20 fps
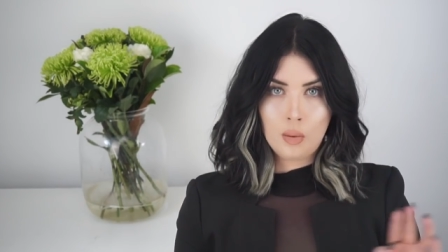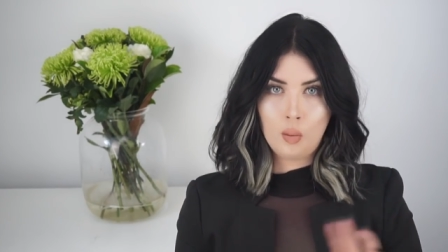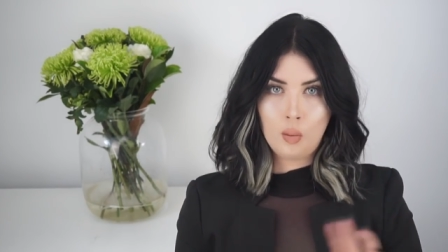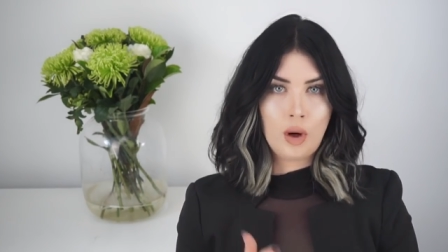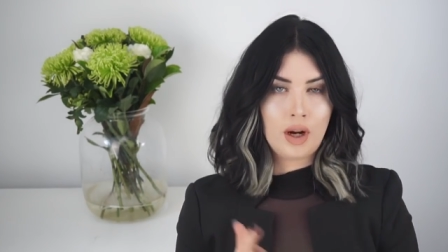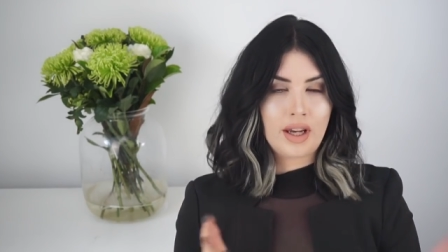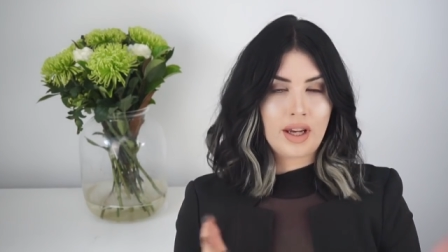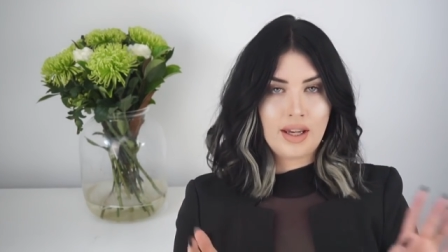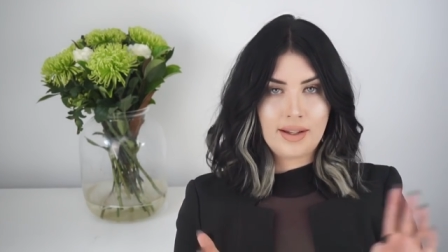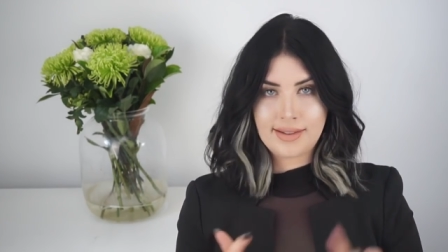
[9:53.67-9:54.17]

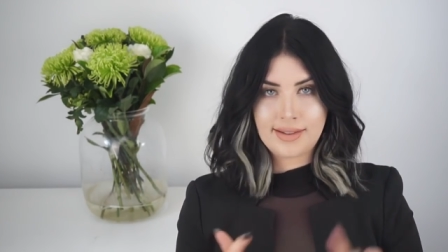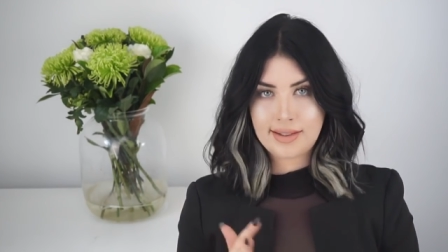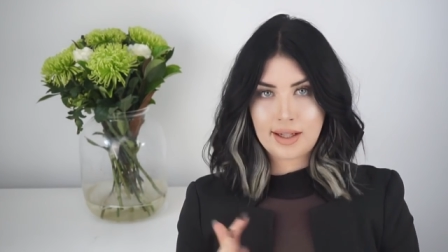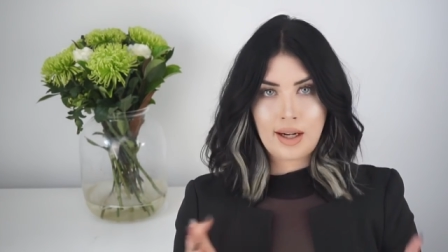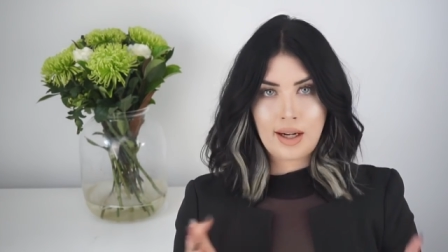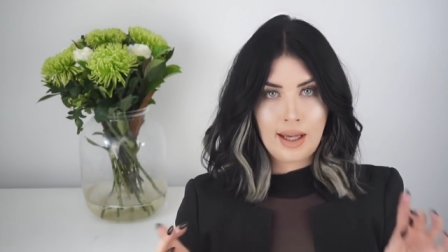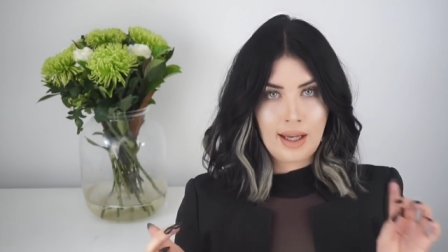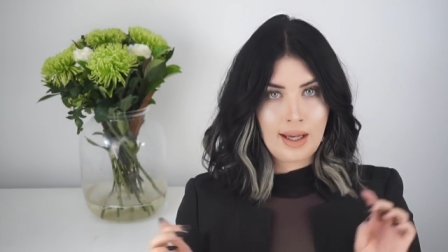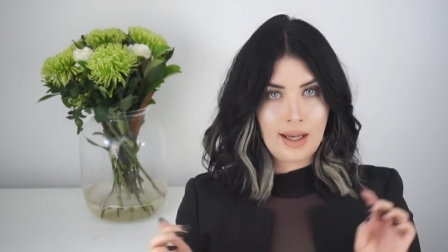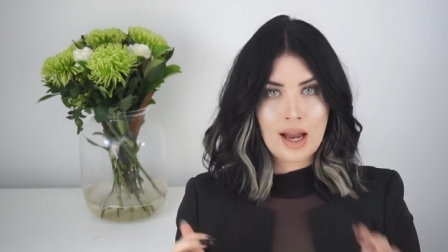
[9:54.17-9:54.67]
working,
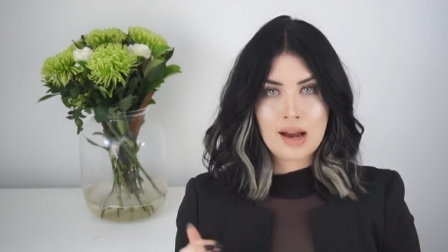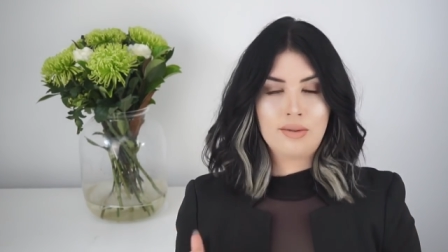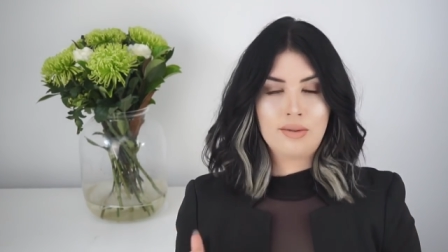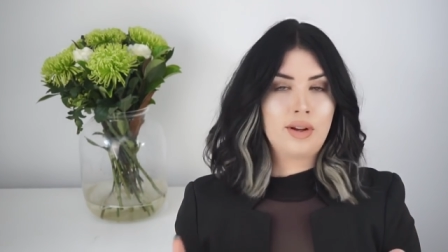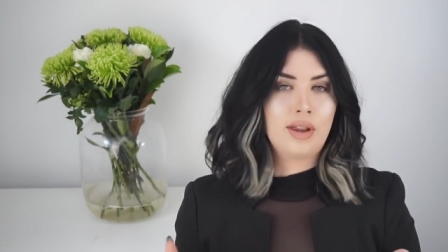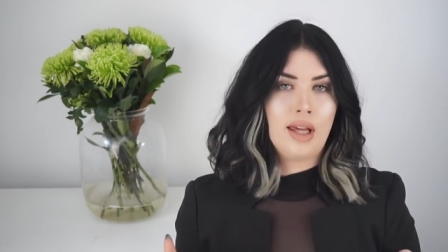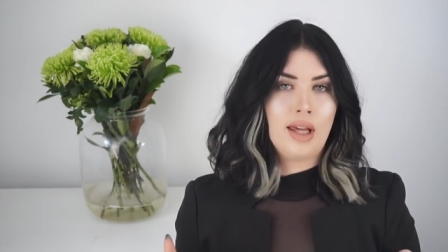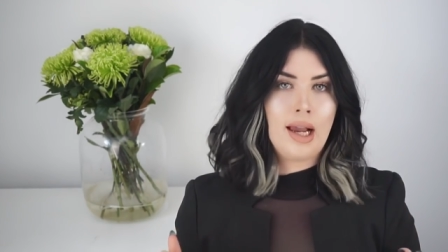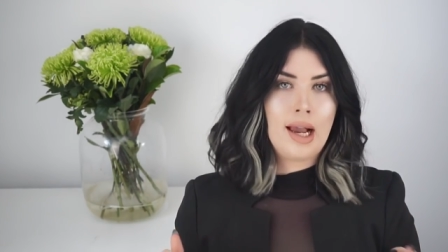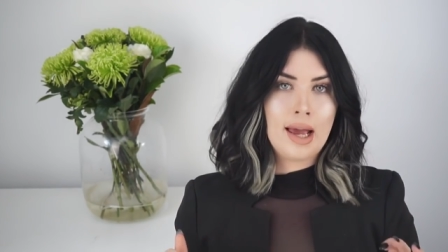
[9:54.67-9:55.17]
studying,
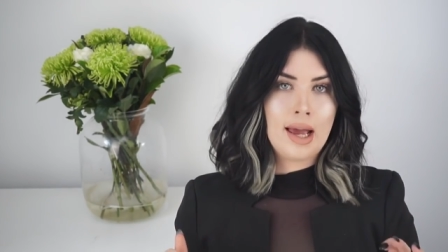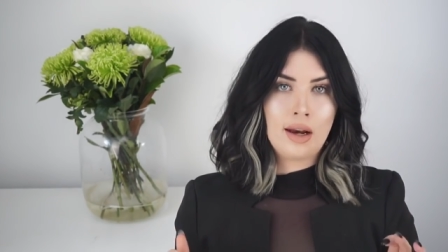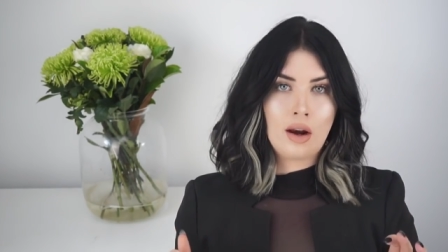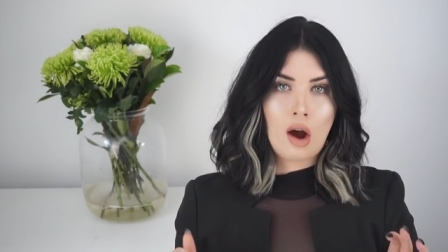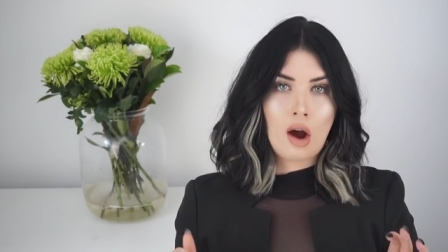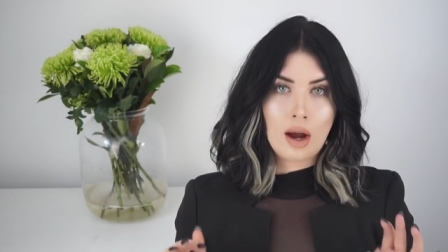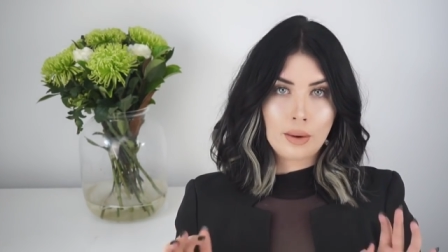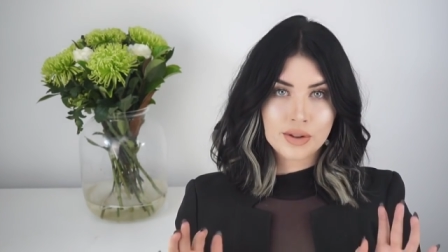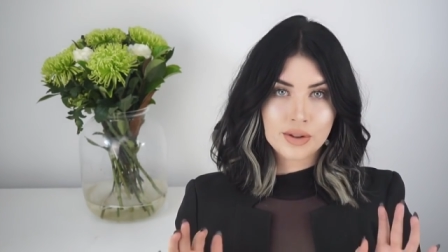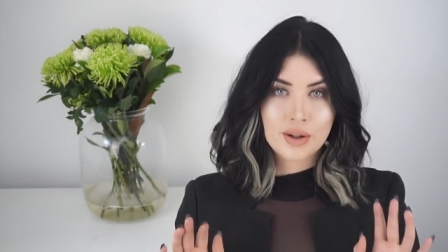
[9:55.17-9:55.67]
everything, and
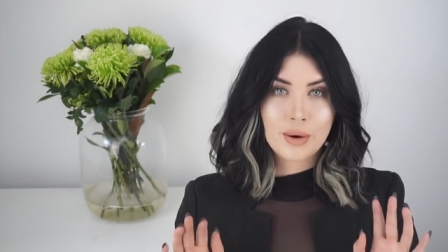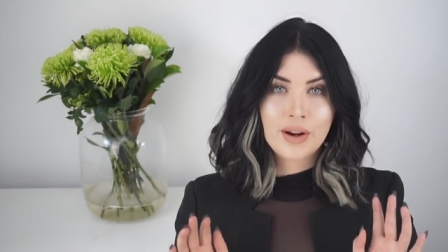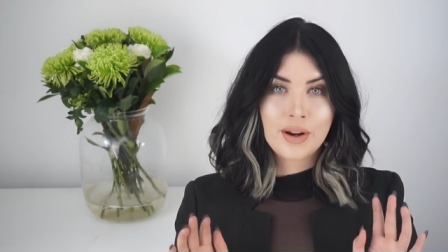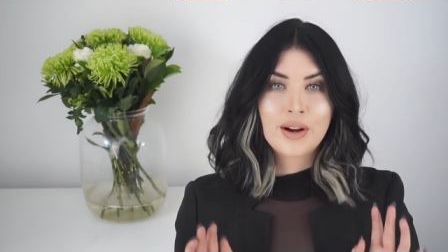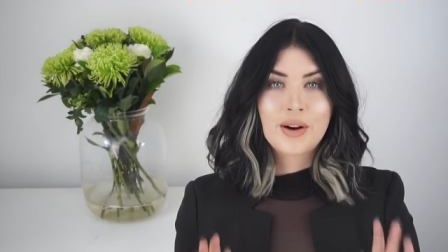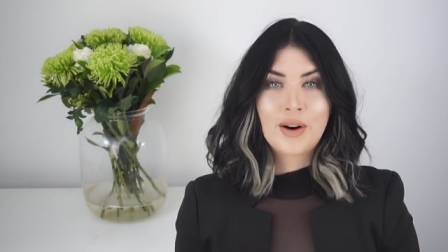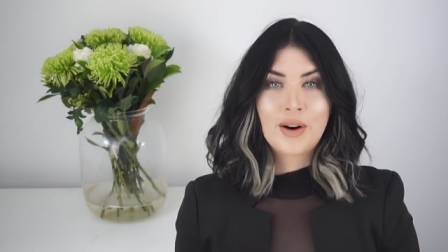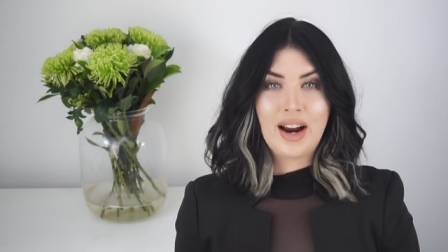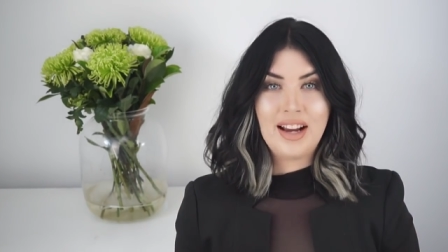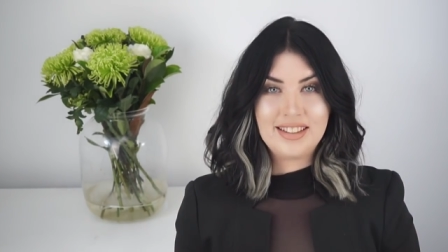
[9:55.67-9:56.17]
I was
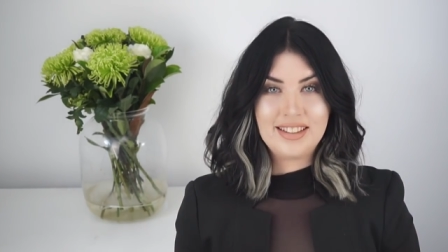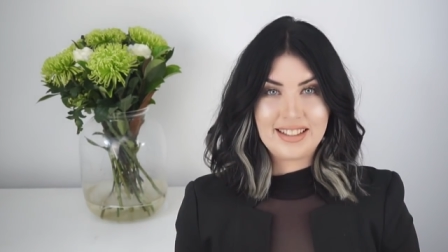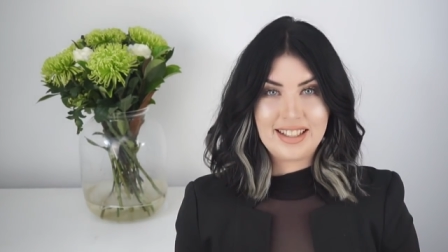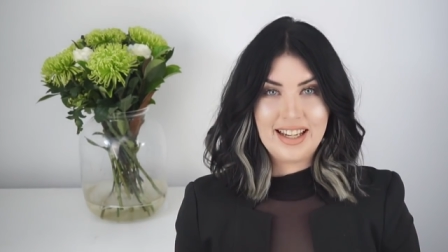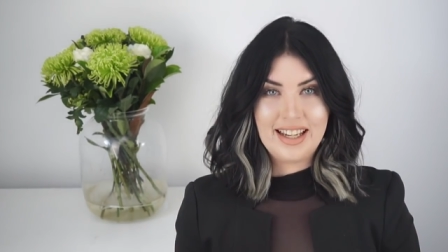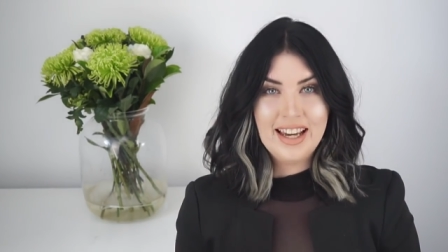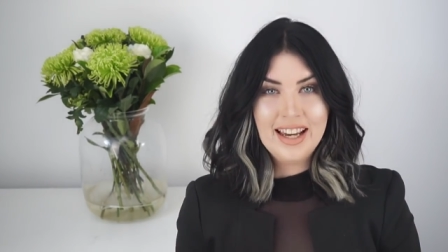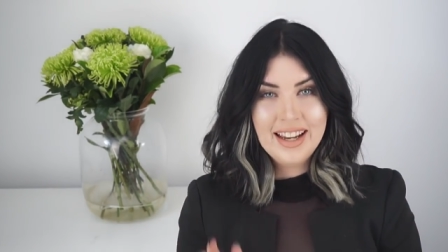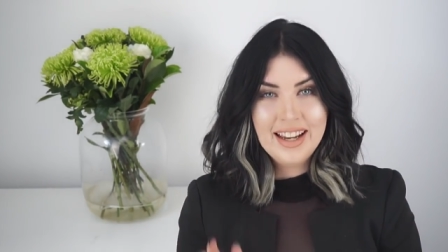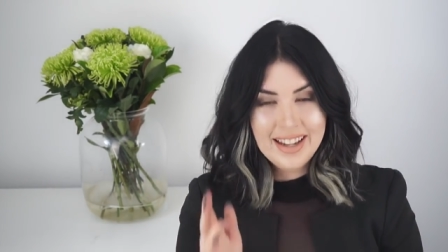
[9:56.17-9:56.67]
going crazy.